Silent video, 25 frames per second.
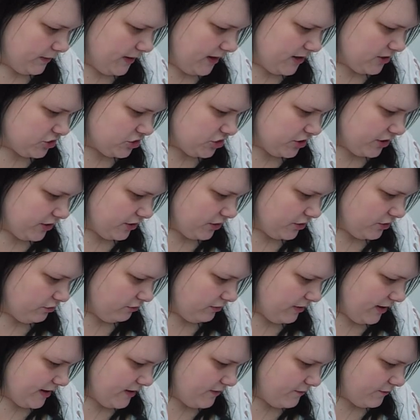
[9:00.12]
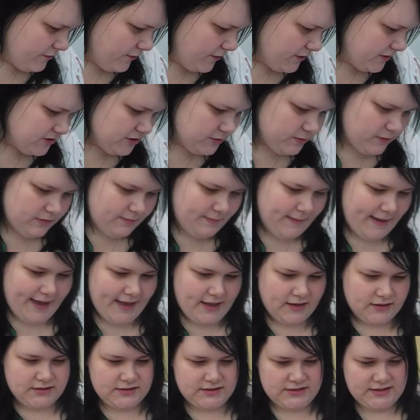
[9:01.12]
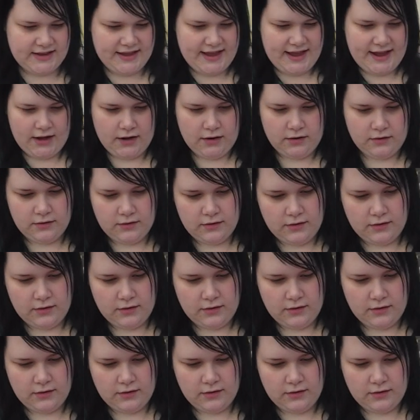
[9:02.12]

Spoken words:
blusher. Great for us with pale skin. Oh,